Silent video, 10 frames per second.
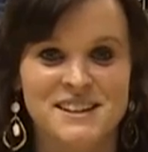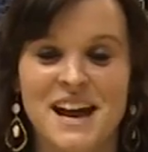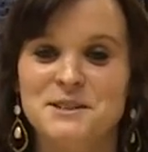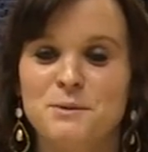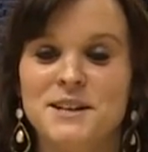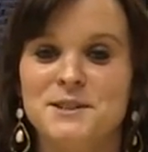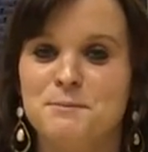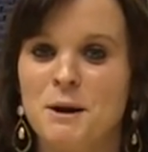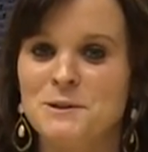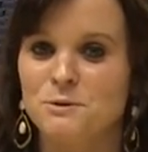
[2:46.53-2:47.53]
Next week, the
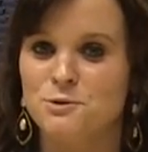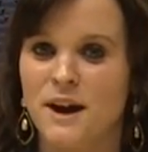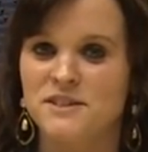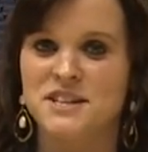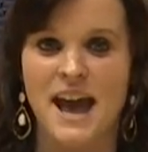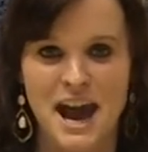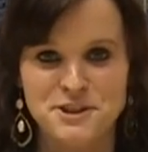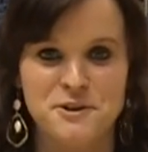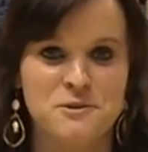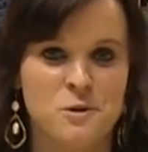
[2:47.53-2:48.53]
Spartans will travel to
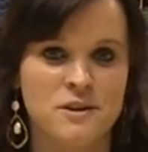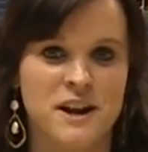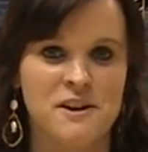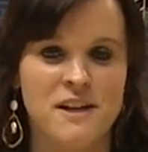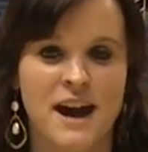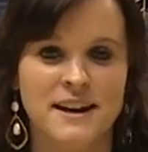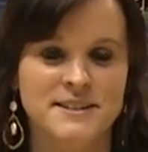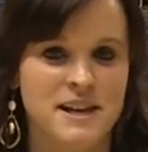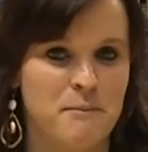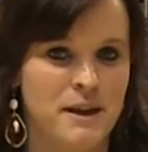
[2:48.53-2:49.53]
Asheville, North Carolina
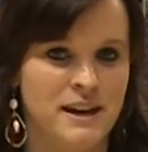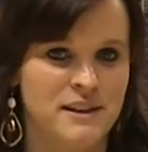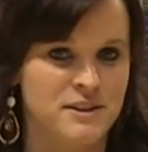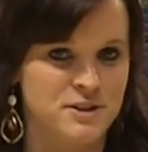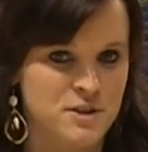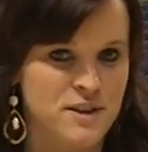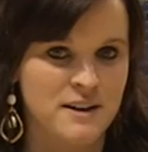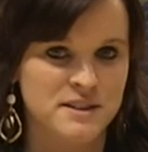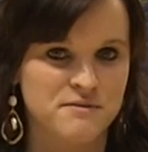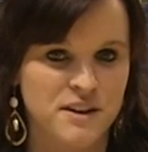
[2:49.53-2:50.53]
to compete in the
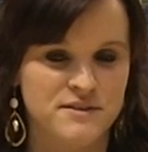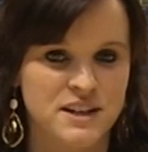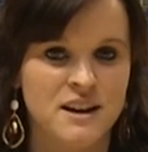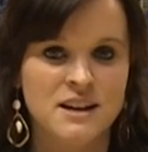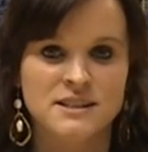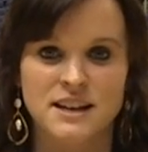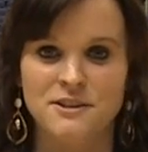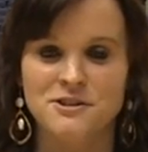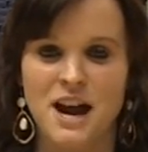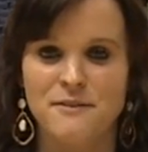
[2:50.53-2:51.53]
2015
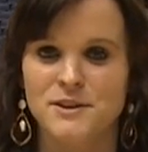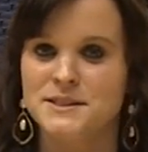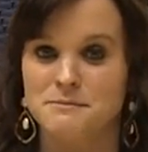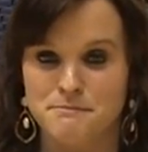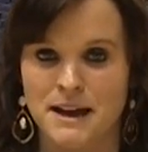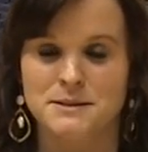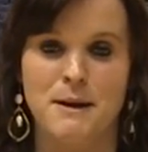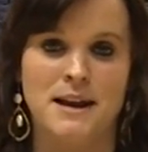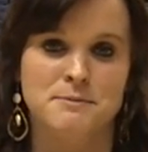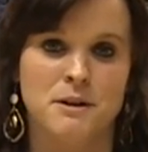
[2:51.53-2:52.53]
Southern Conference Men's
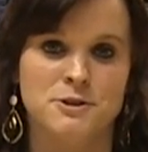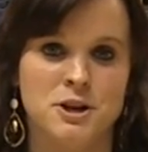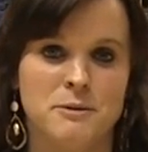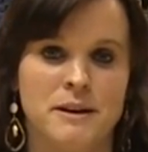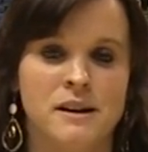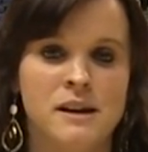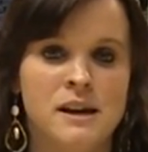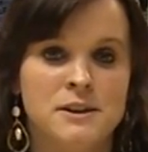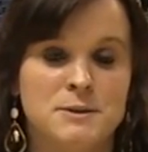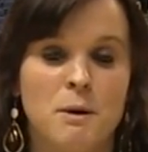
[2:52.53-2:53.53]
Basketball Tournament.
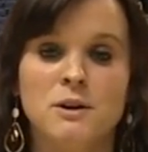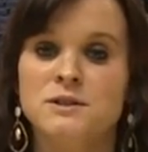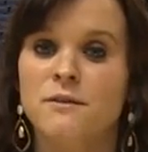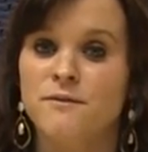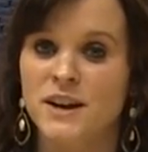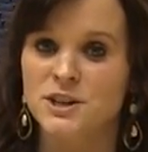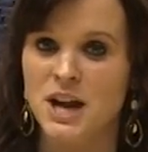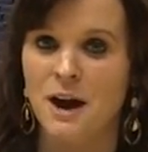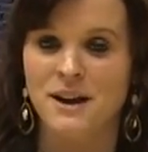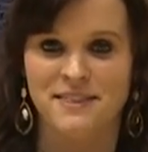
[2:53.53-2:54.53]
The Spartans finish
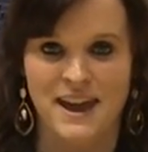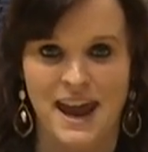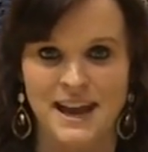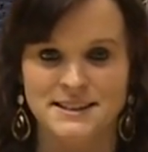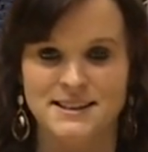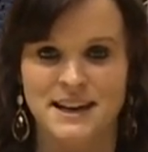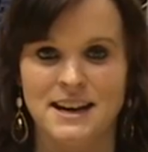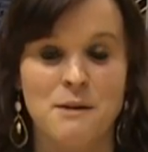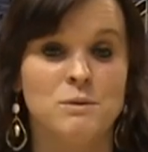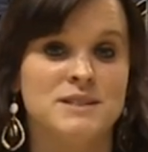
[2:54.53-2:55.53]
out at the 8th
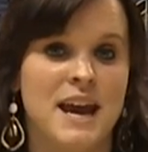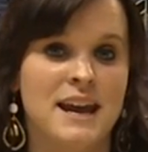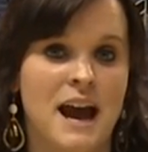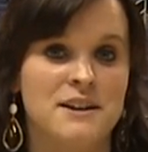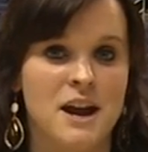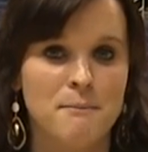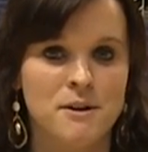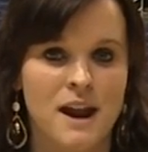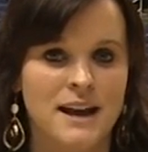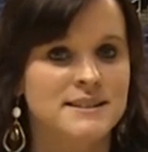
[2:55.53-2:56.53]
seed and will take on
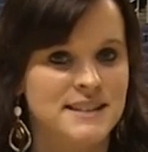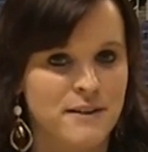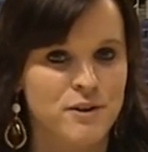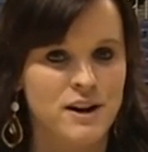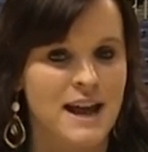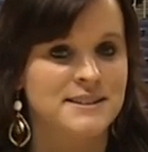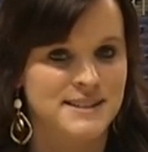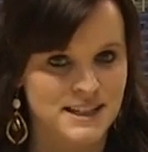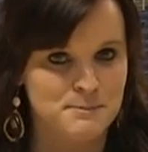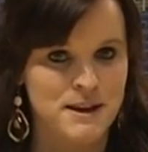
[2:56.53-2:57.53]
number 9 Samford at
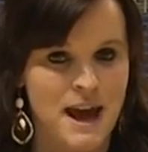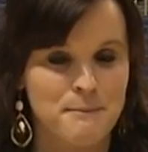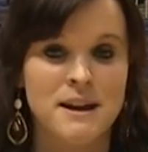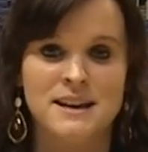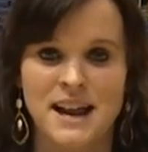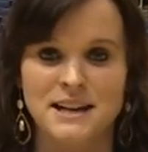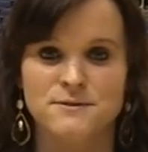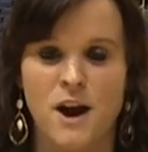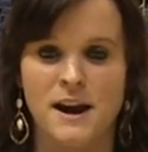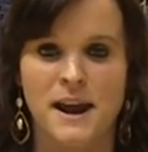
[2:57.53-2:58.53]
6 p.m.
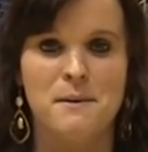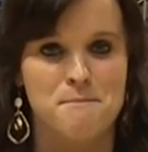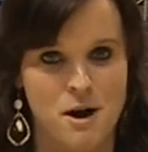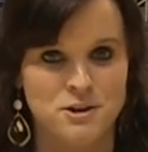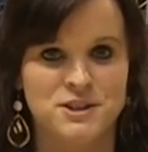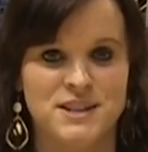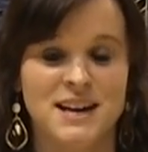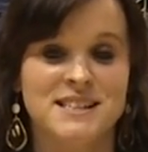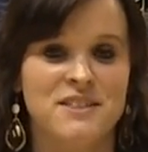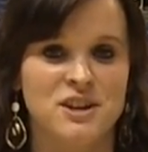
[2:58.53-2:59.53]
next Friday, March
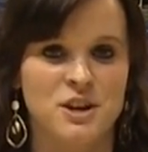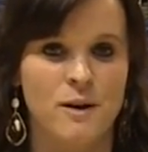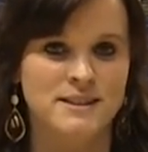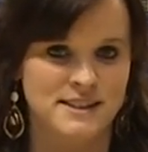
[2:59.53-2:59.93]
6th at the U.S.